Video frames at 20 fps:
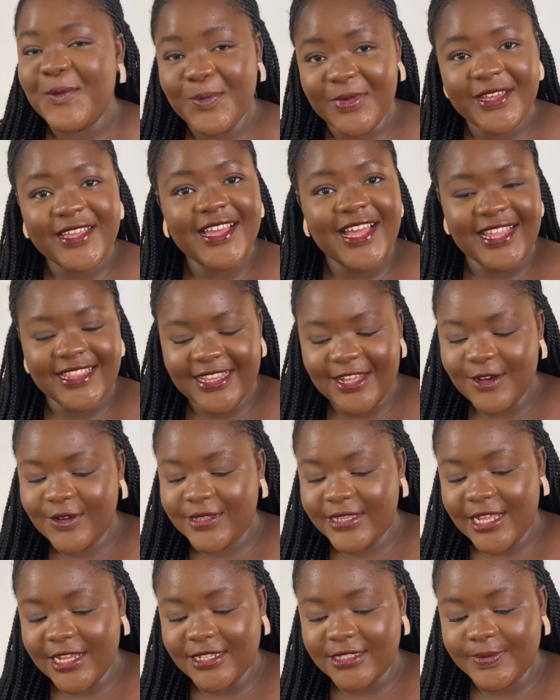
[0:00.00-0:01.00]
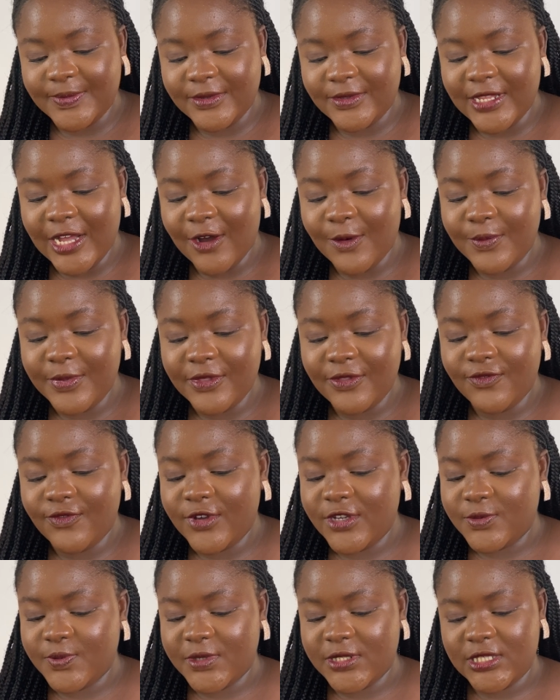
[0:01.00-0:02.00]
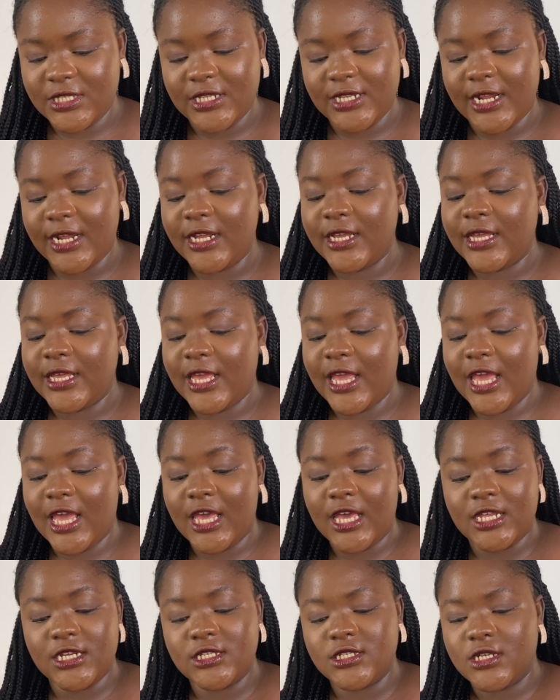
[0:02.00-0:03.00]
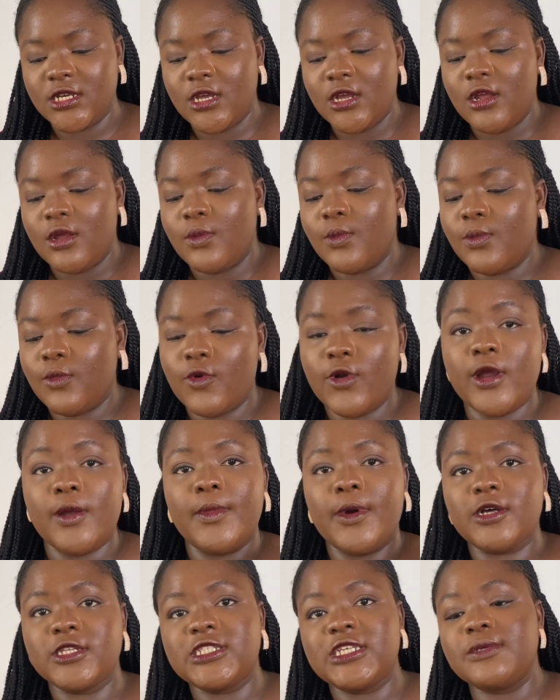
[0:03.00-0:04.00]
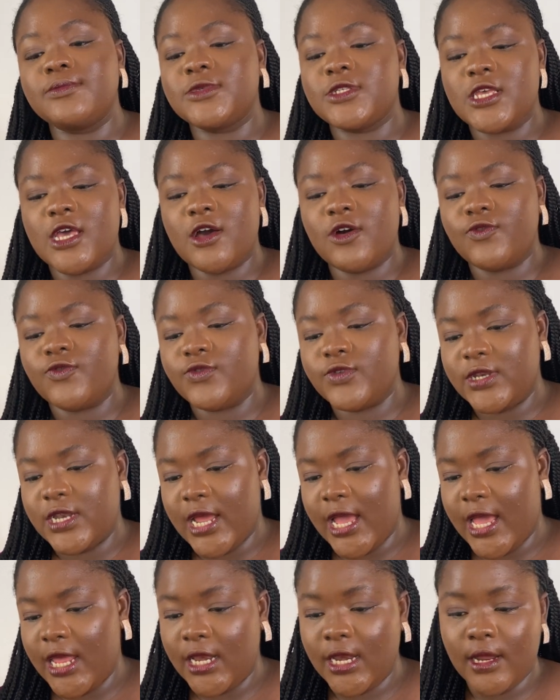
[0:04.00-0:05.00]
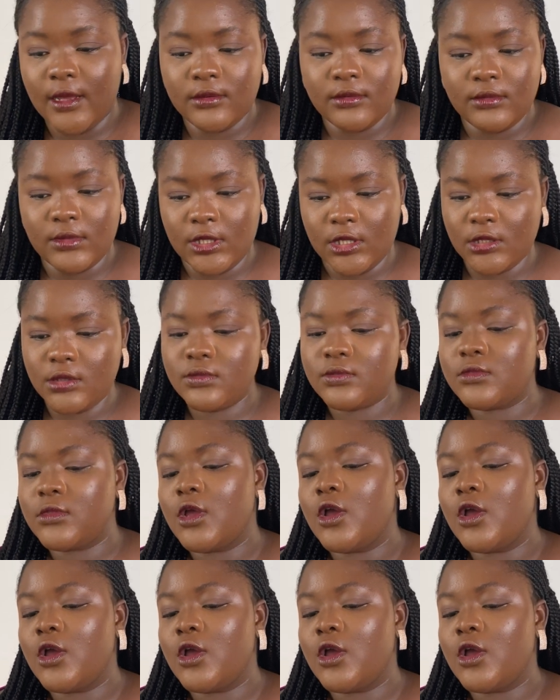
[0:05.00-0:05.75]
but yeah, that would be the first person that cared more about himself than me.